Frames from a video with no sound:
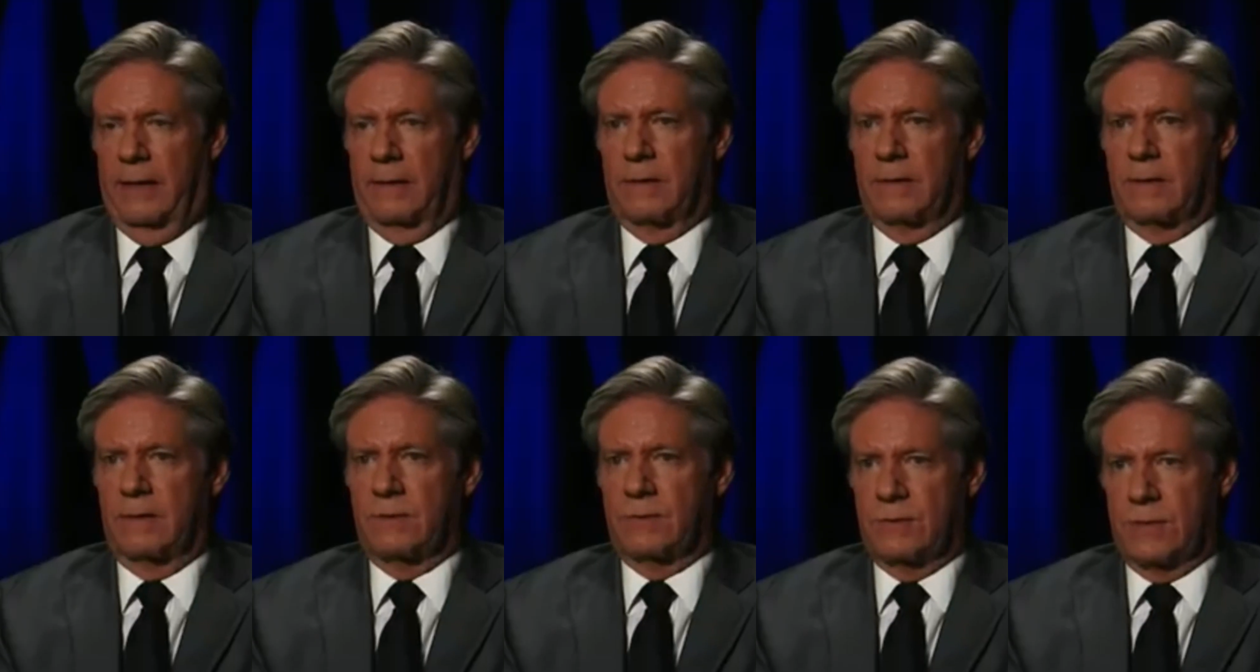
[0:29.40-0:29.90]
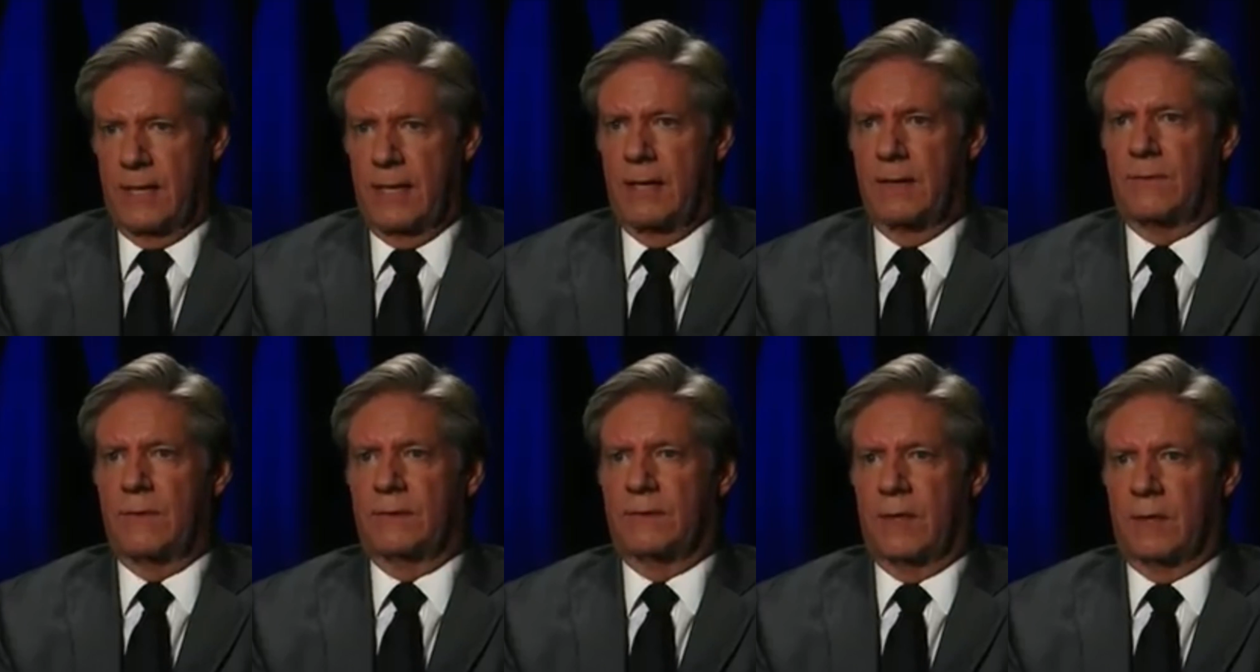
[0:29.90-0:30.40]
decided that
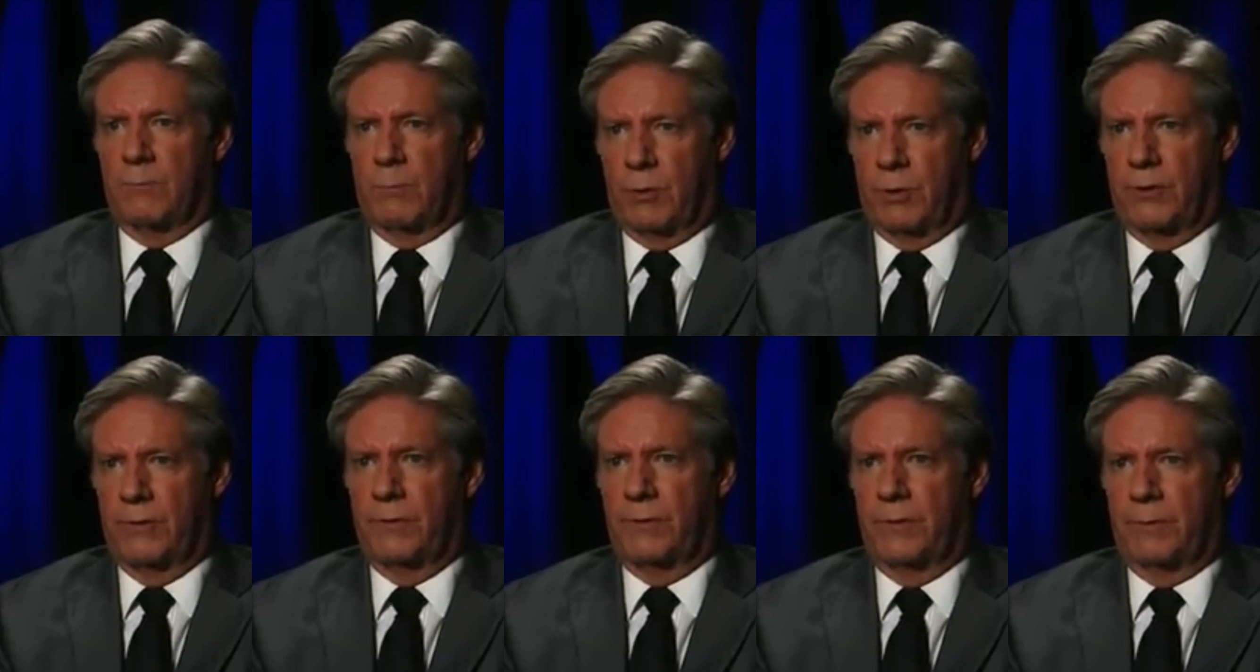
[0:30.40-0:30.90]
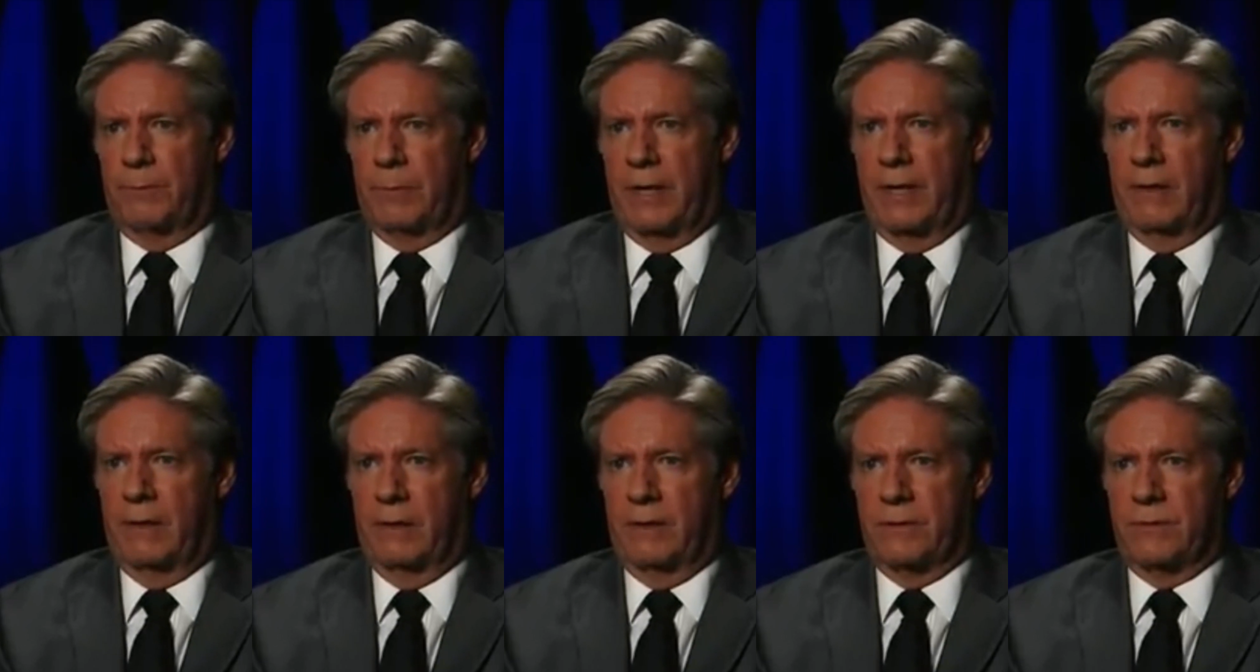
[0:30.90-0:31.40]
they believed the
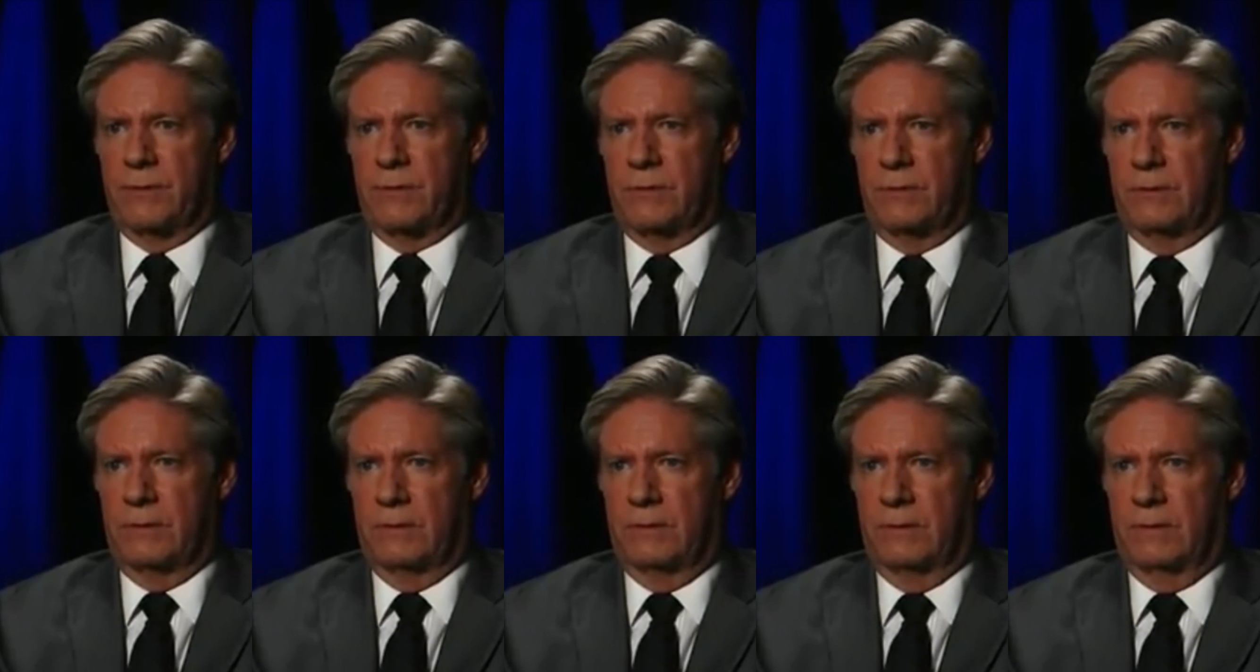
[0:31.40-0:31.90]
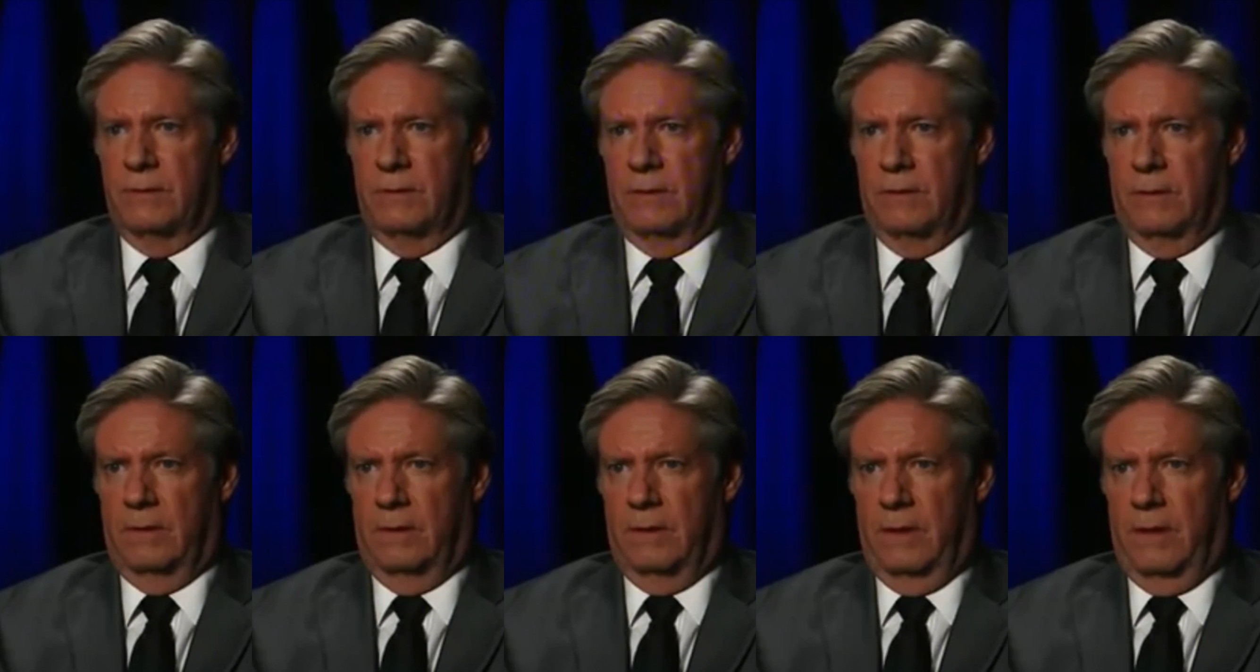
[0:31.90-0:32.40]
brothers killed their
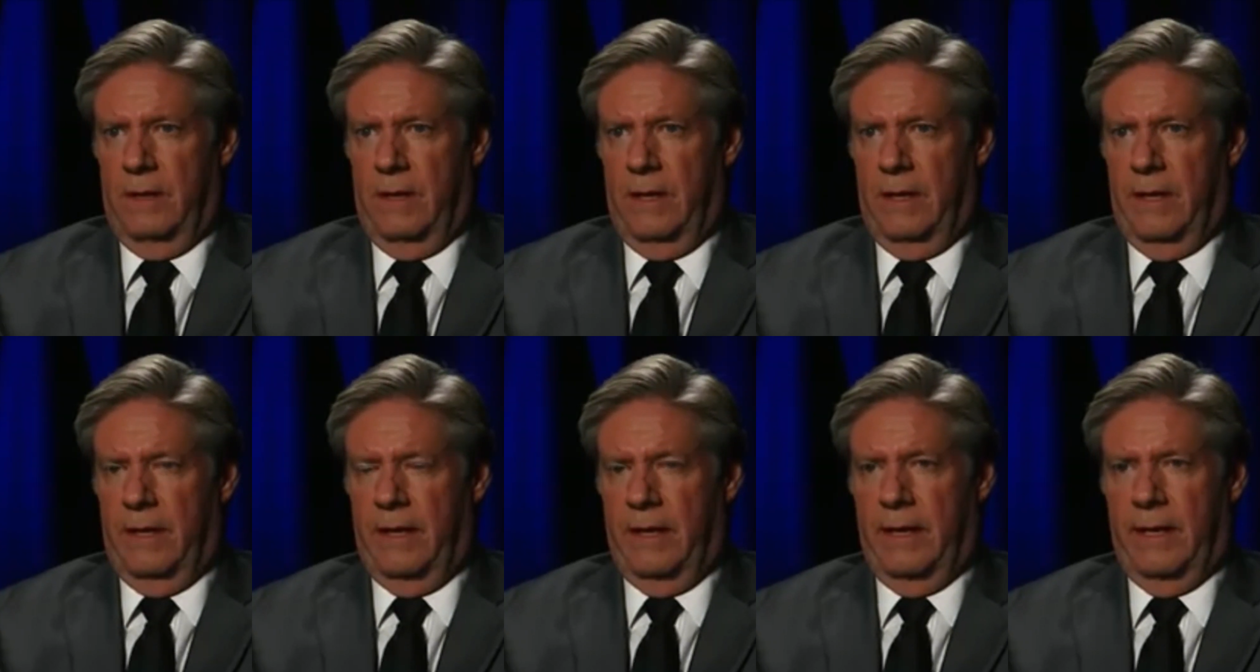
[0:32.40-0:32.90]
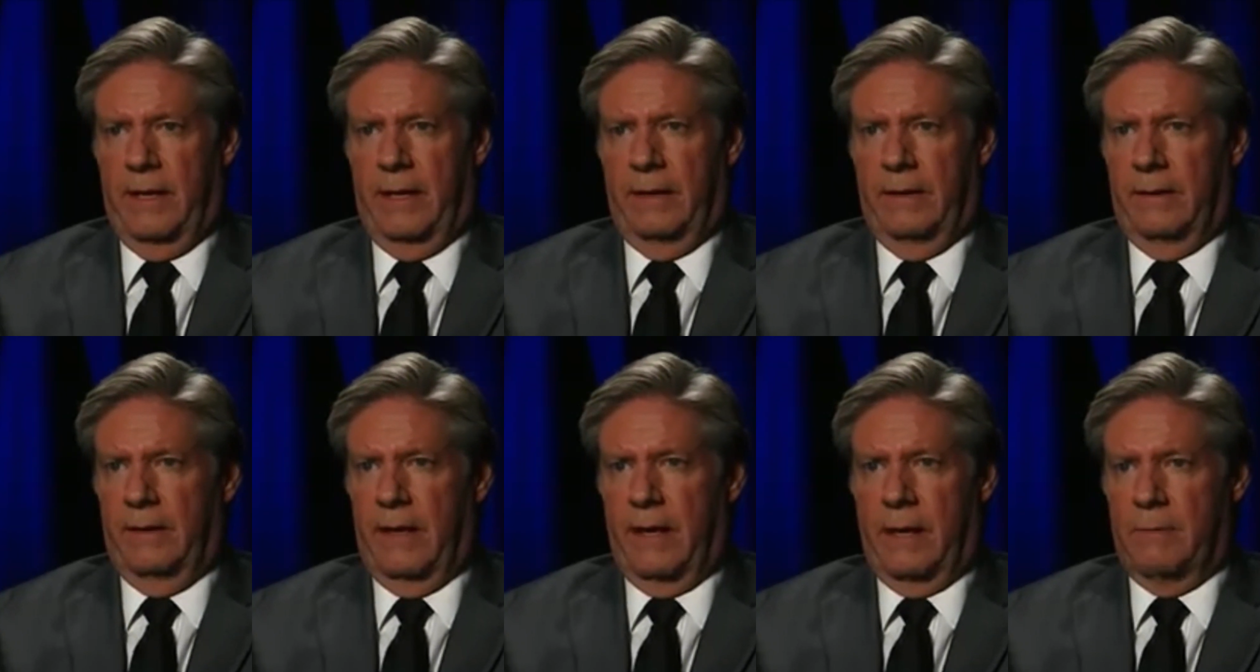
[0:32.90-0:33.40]
parents
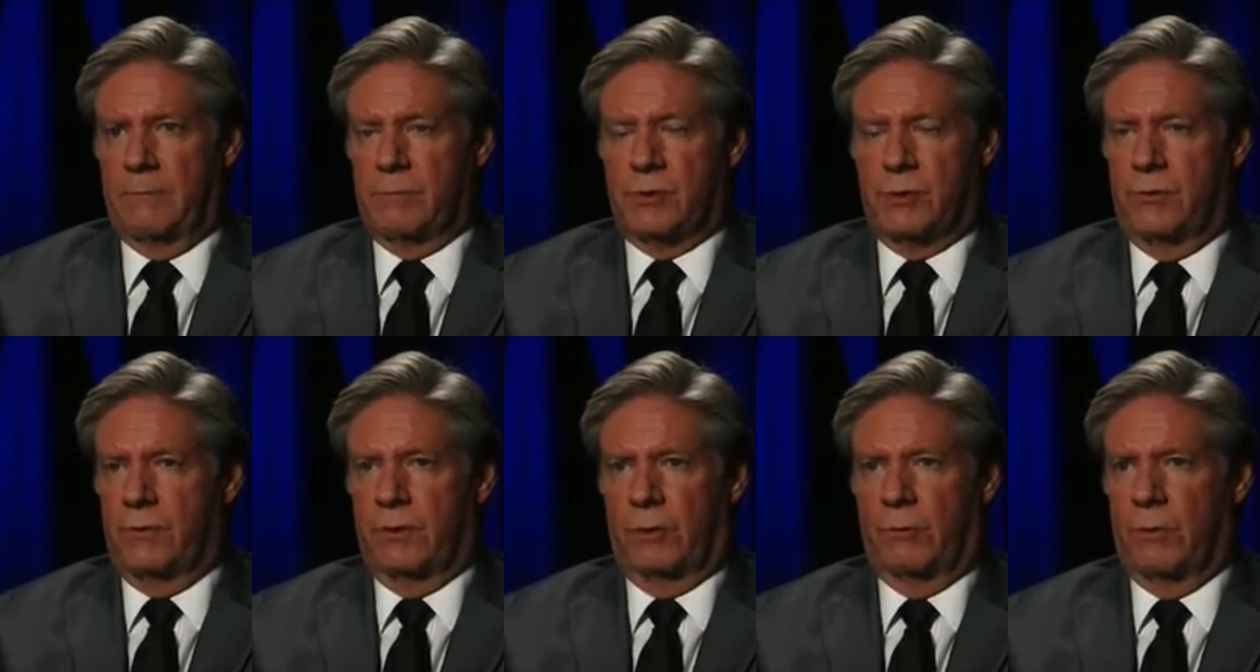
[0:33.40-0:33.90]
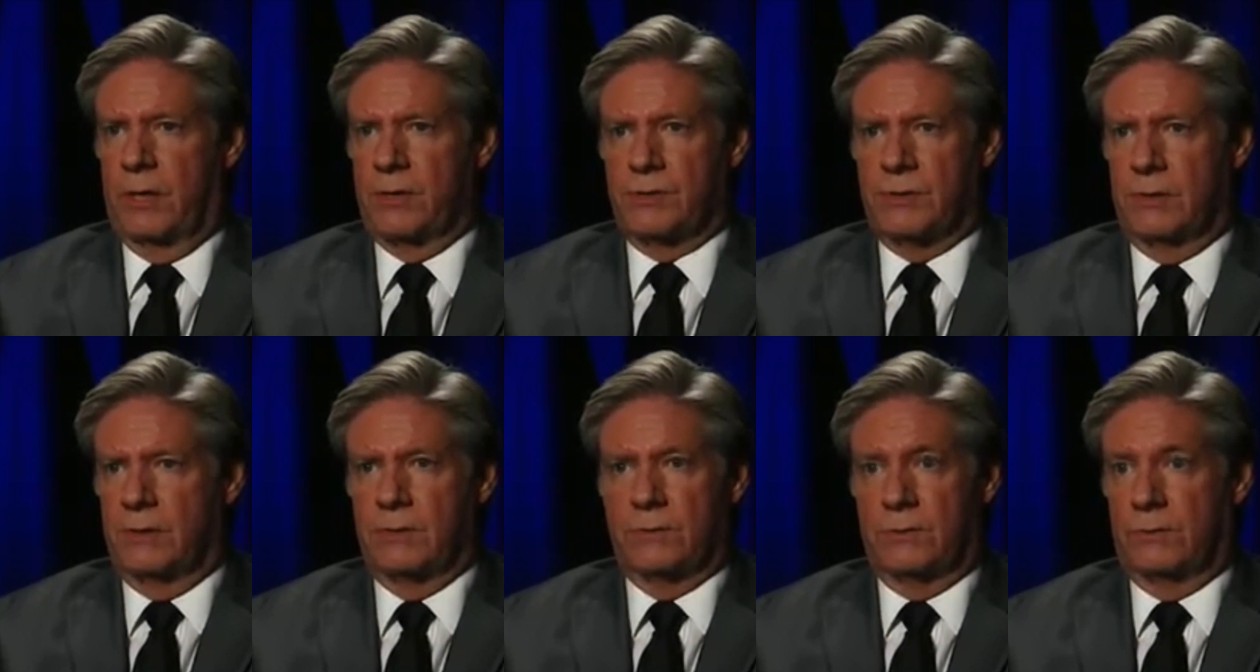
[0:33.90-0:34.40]
in order to get their
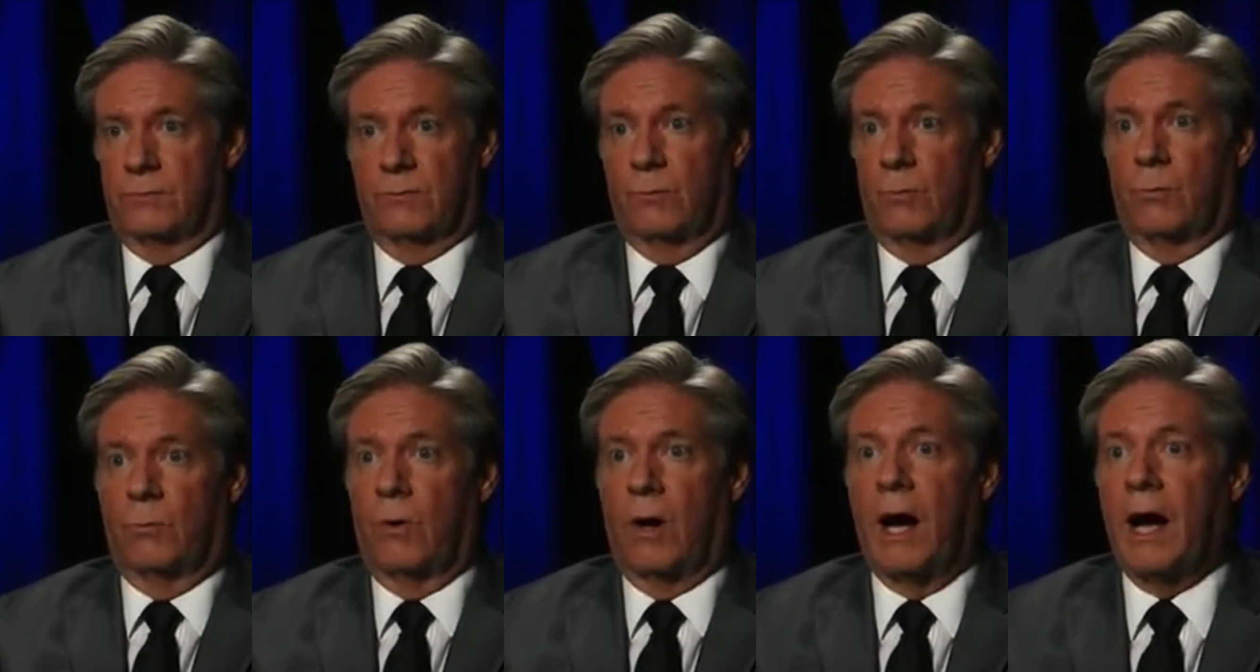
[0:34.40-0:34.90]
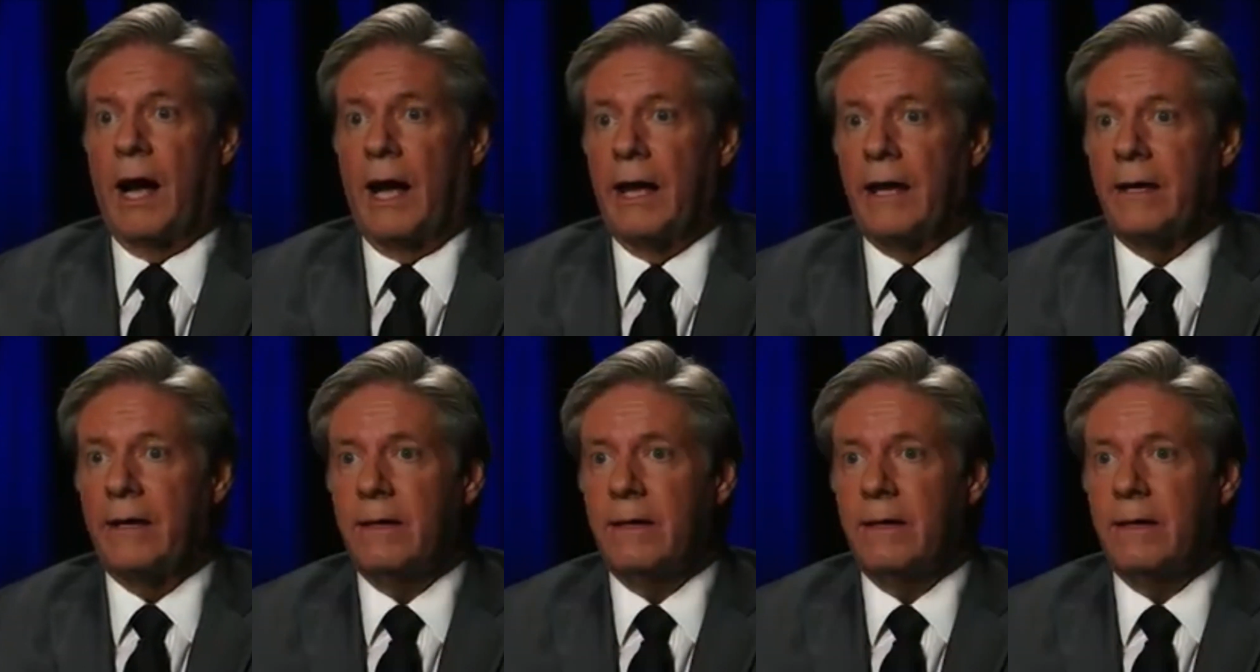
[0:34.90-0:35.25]
father's wealth,